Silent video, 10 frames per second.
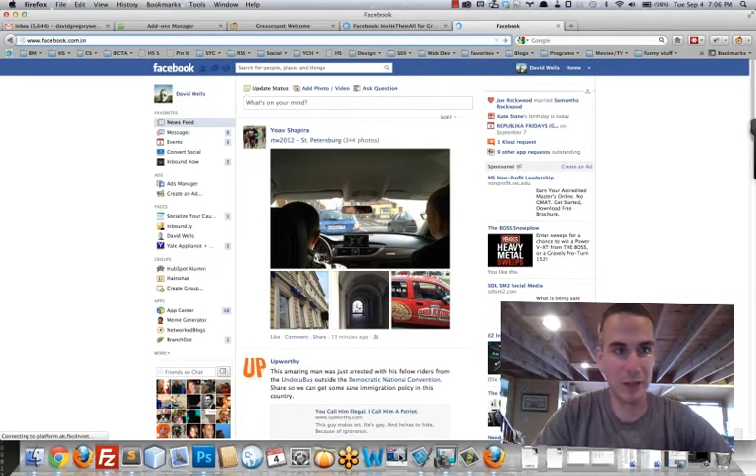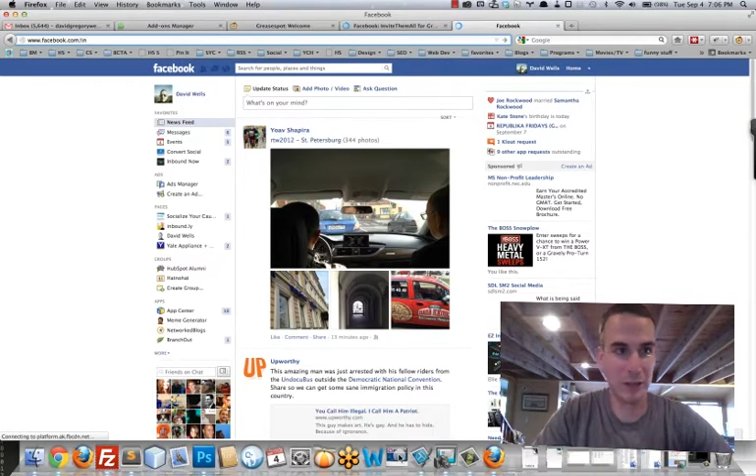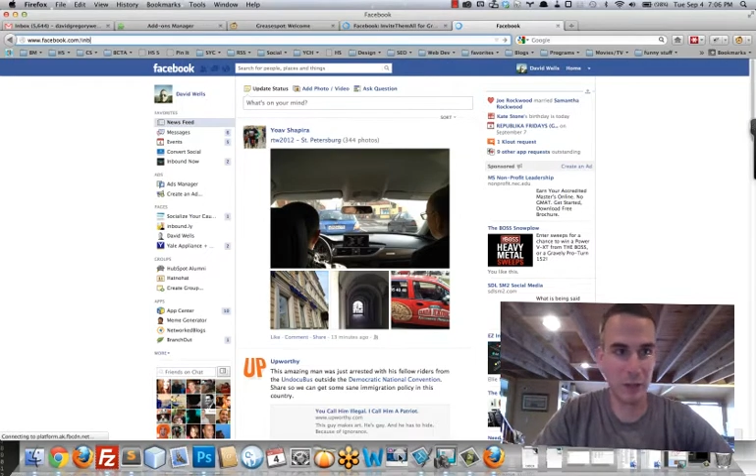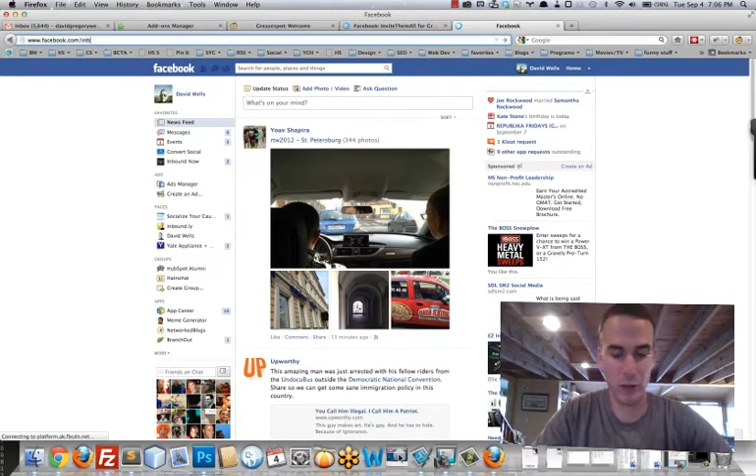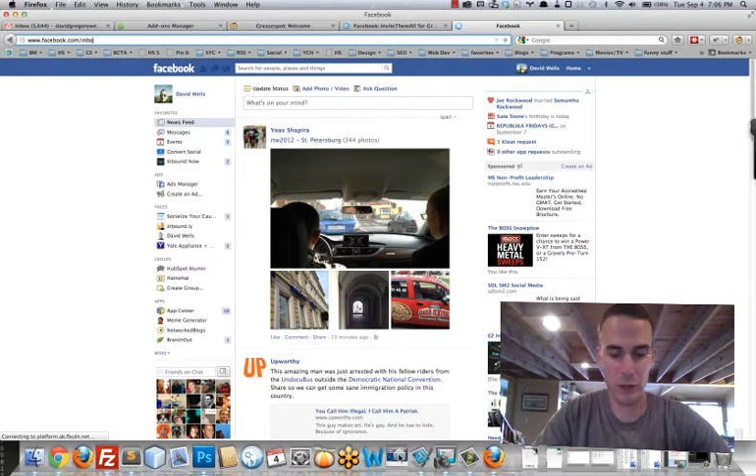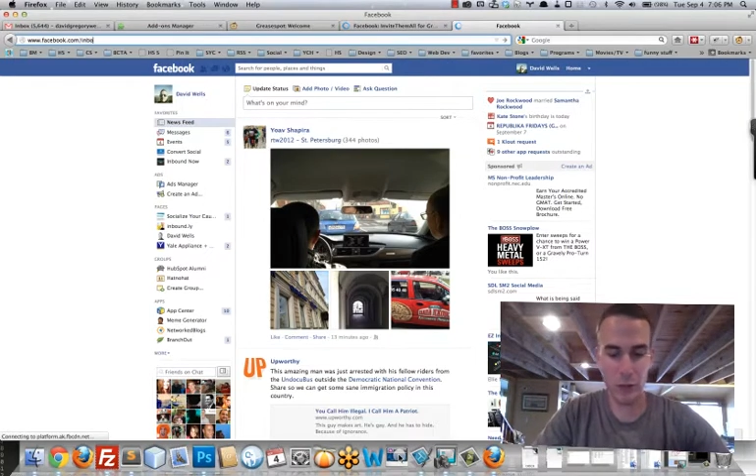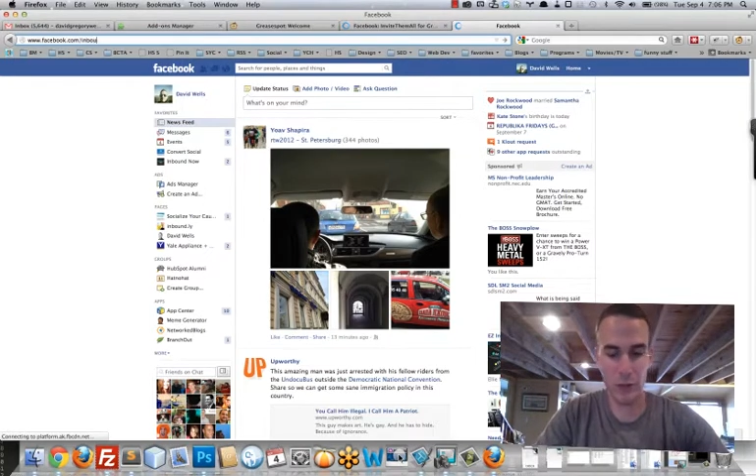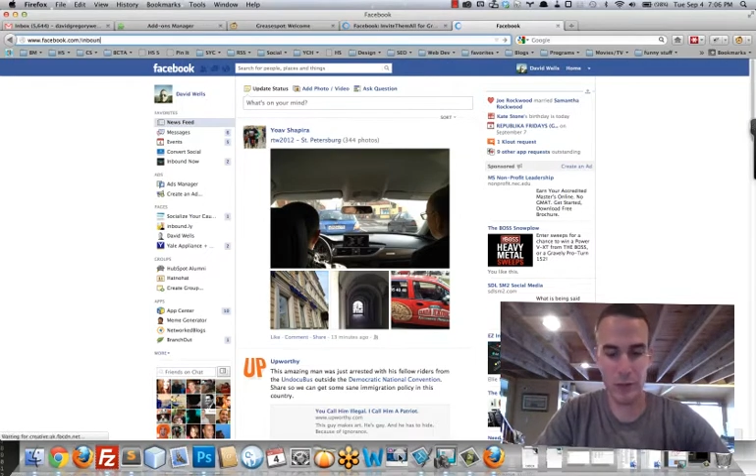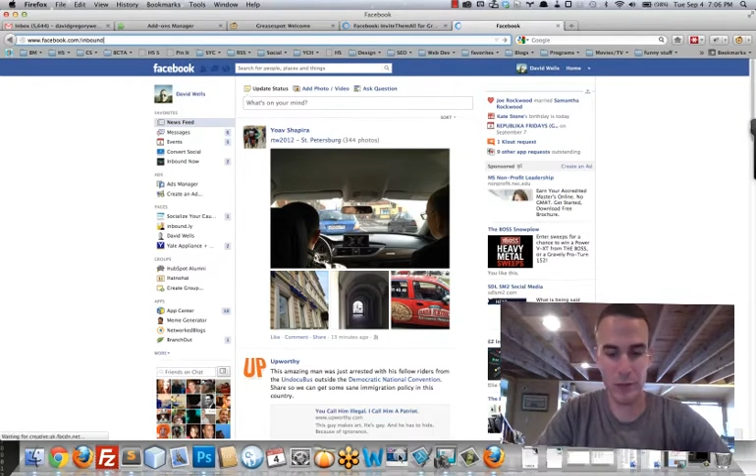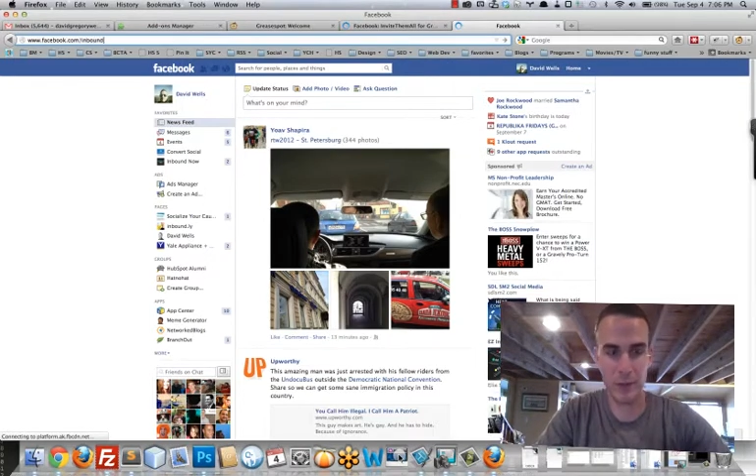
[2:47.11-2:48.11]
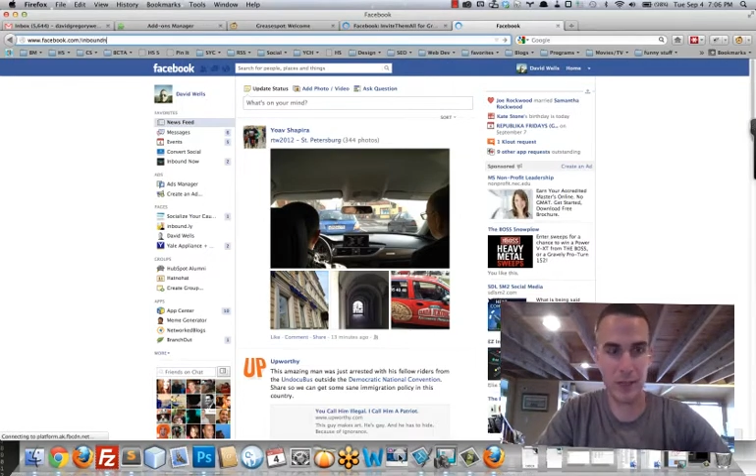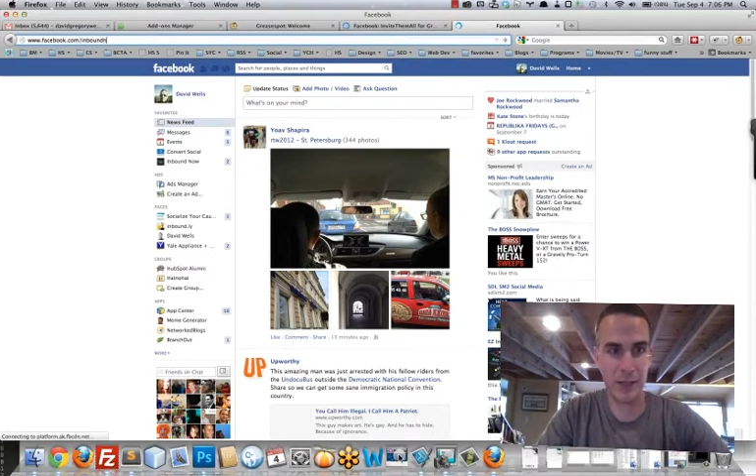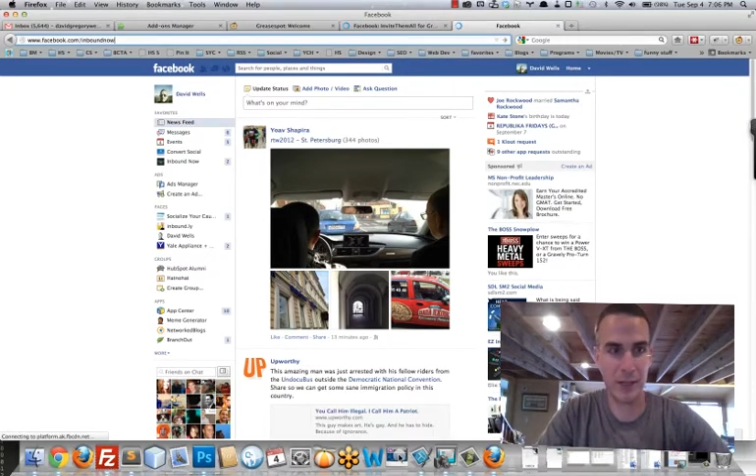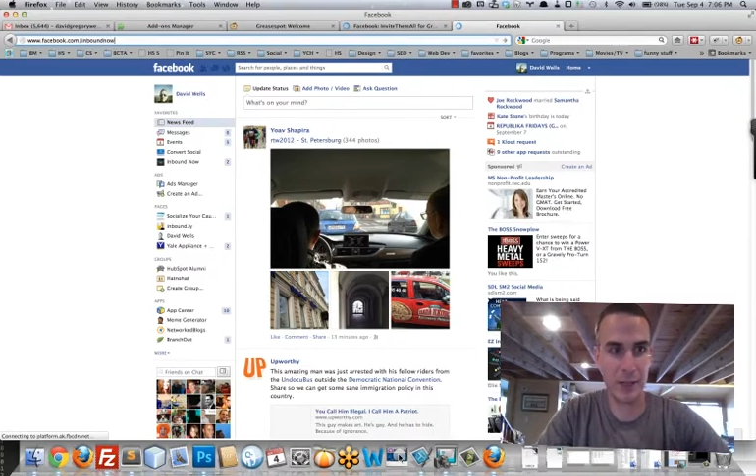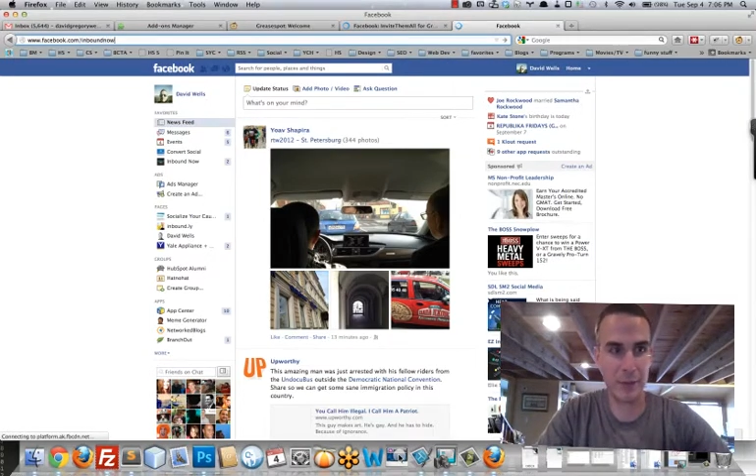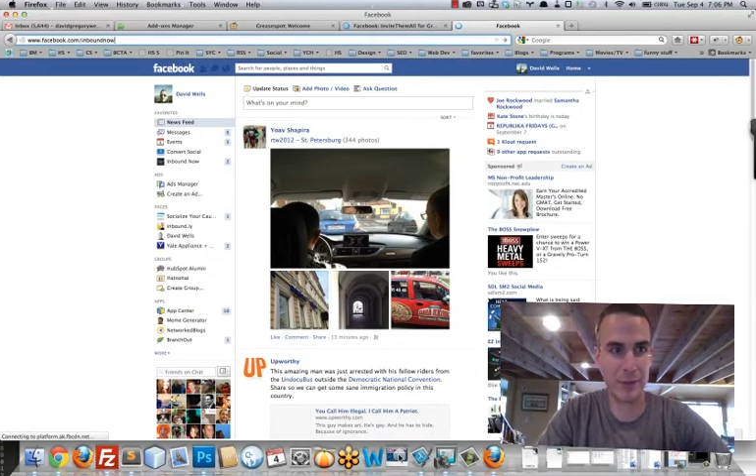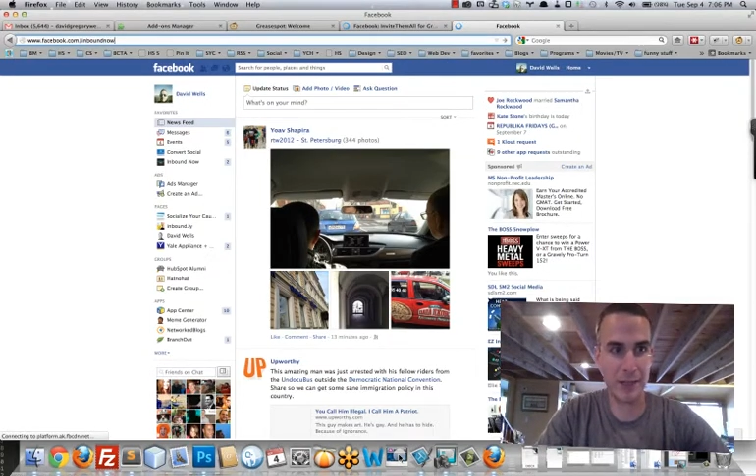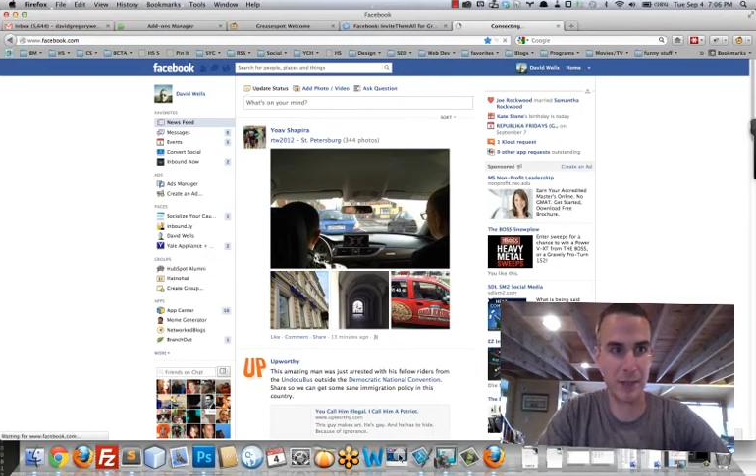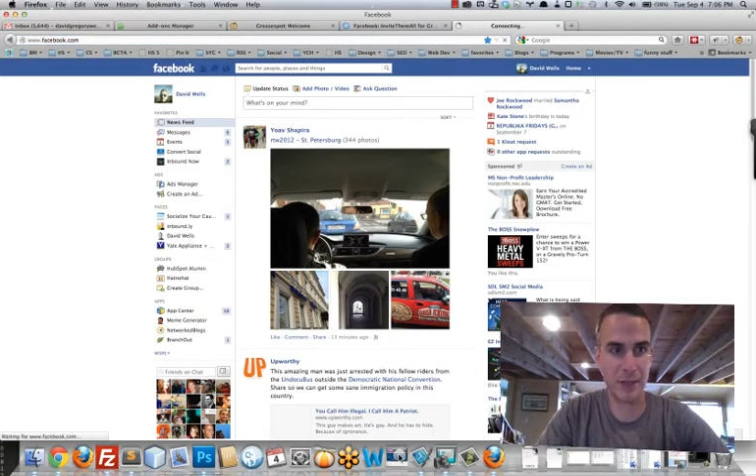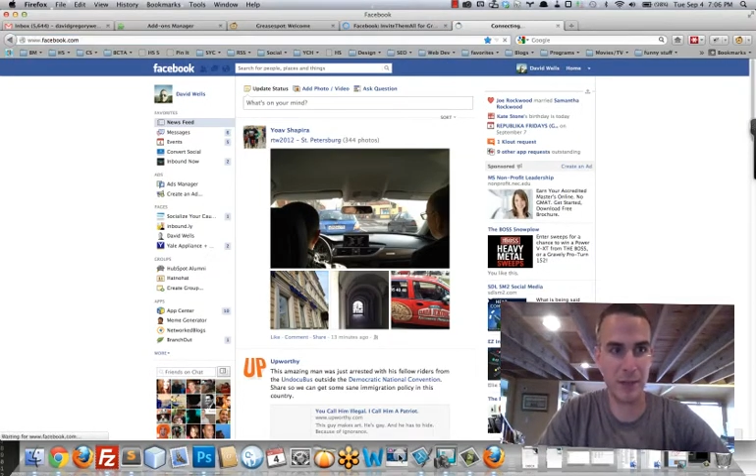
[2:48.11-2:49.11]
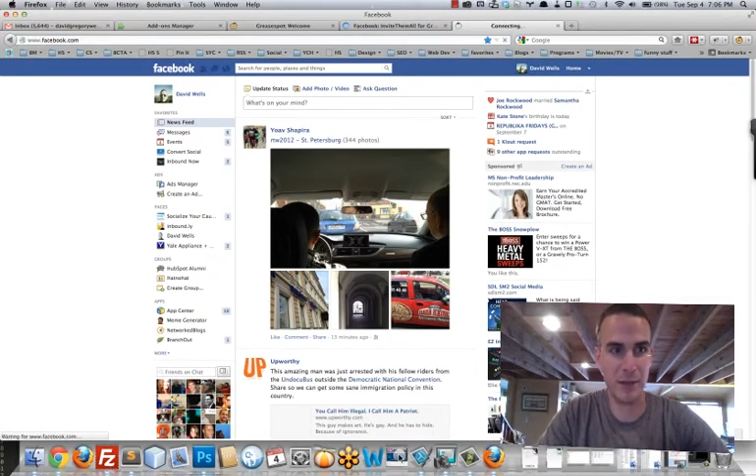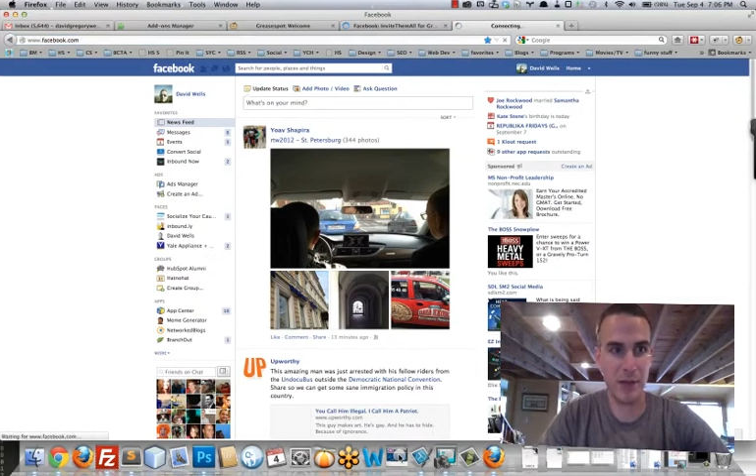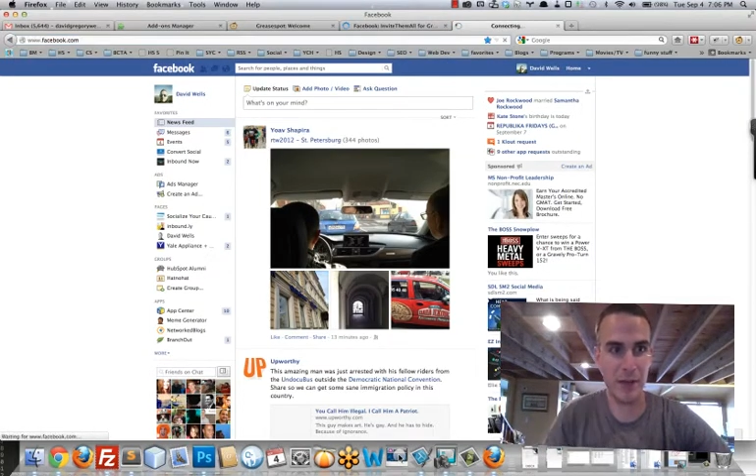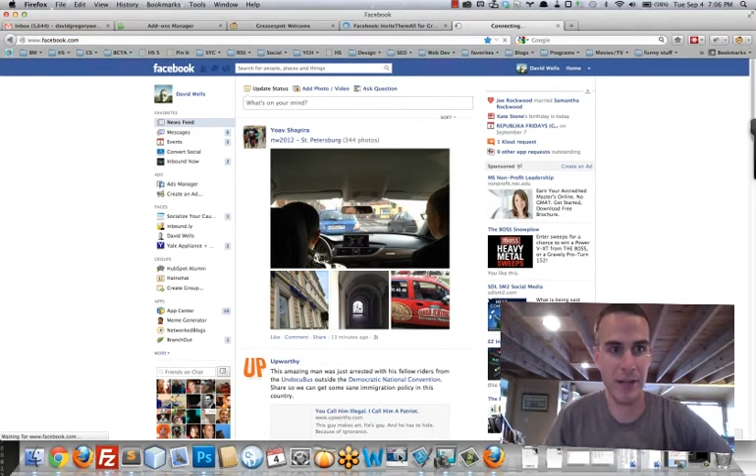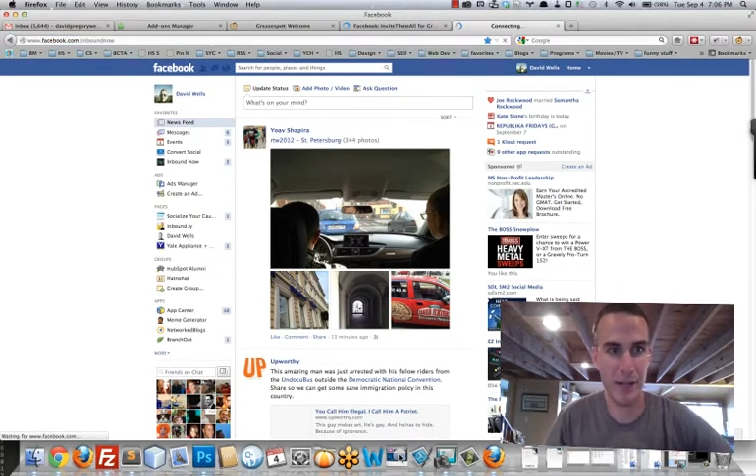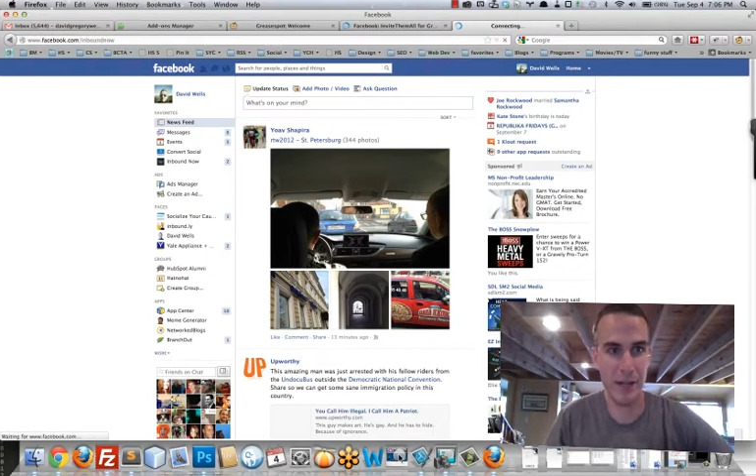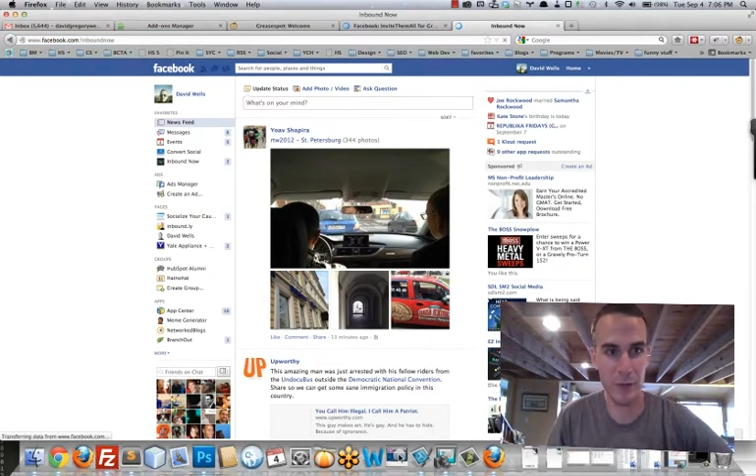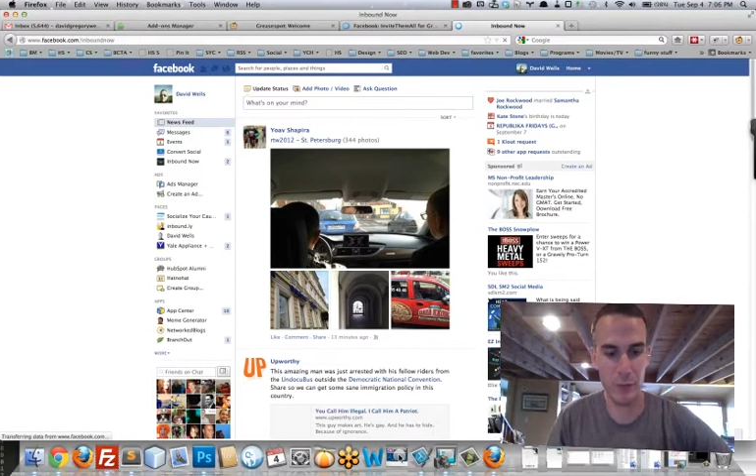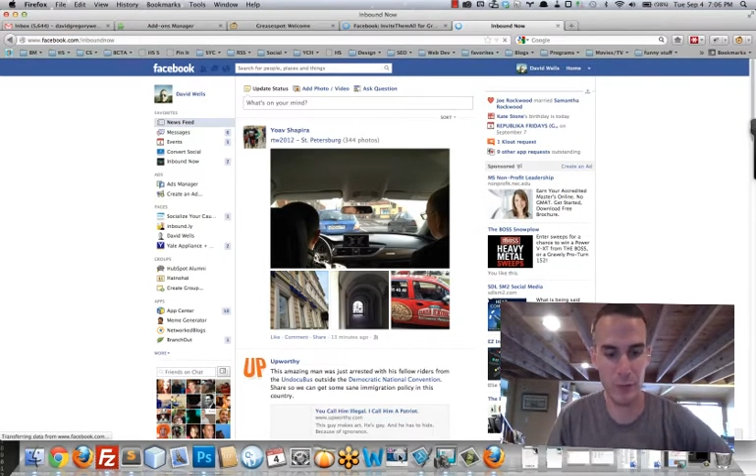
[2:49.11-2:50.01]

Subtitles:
so facebook.com/inboundnow.